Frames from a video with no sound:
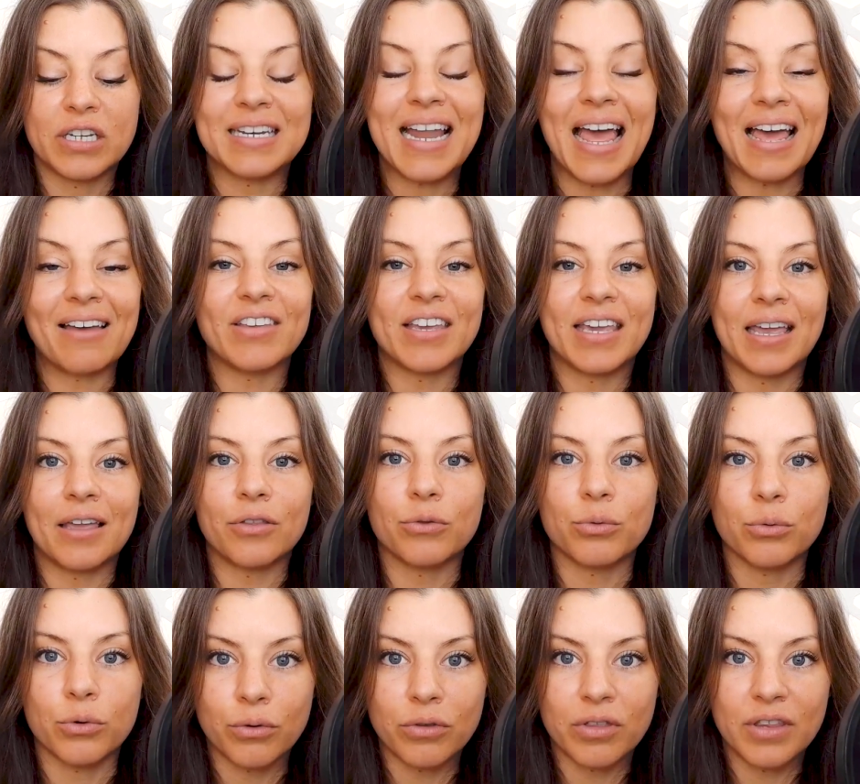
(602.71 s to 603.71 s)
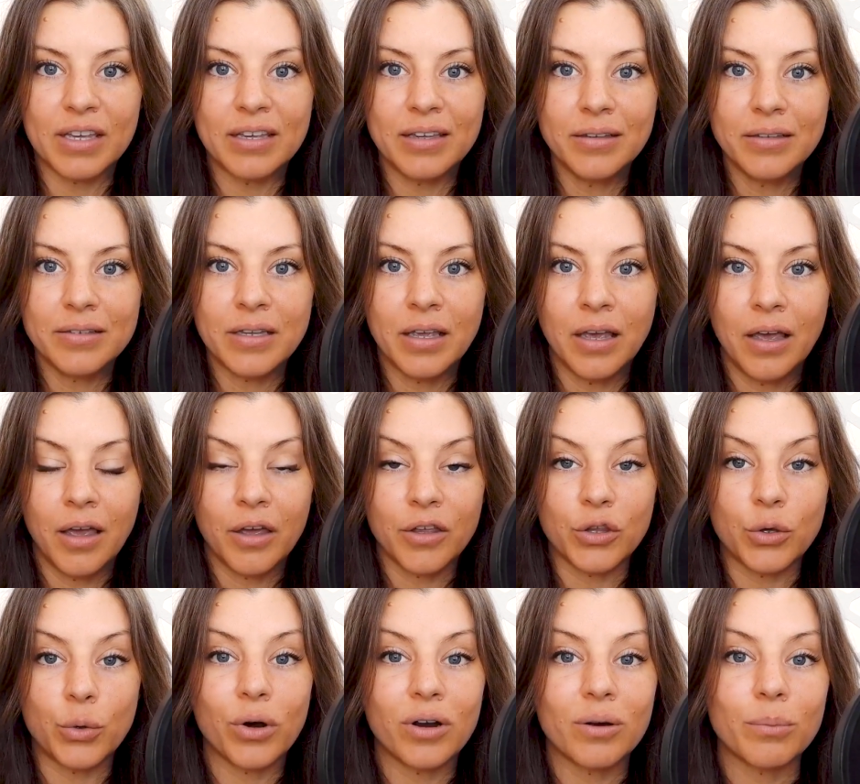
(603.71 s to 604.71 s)
to navigate through things.
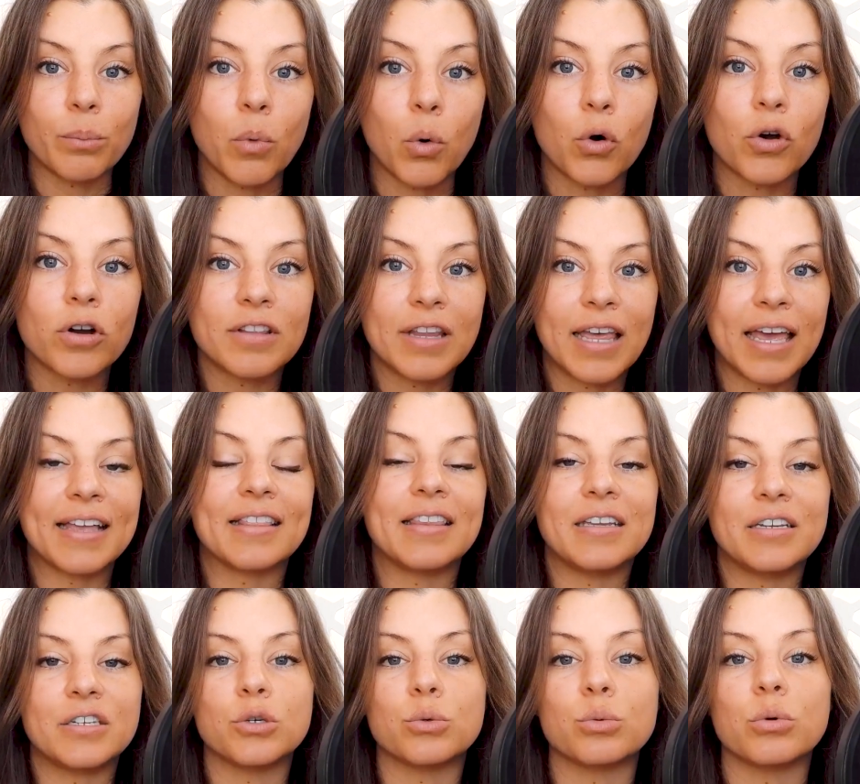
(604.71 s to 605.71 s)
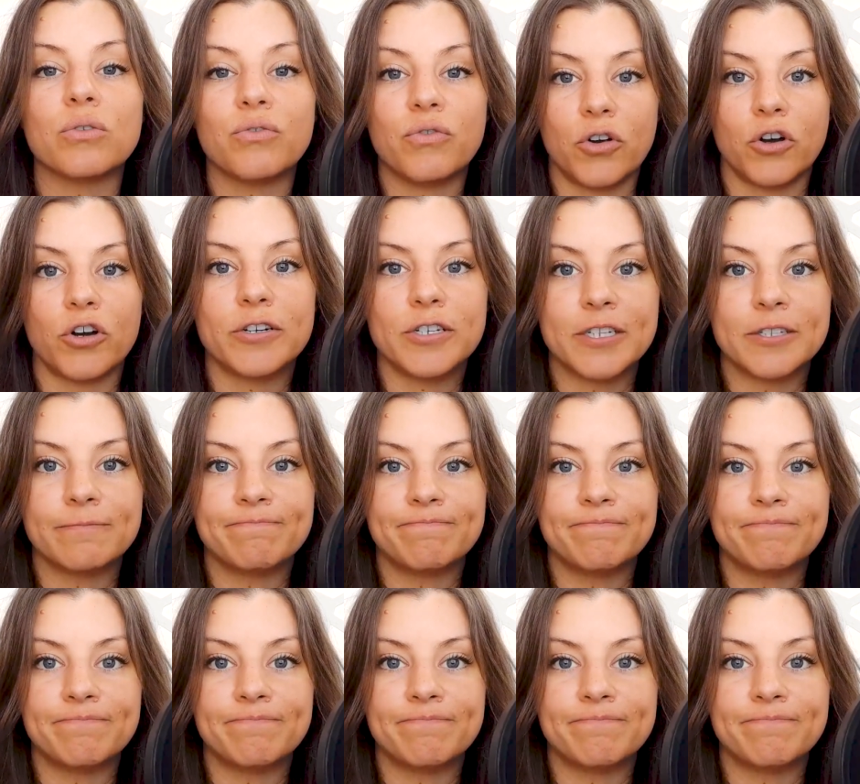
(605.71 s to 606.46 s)
You are more likely to revert.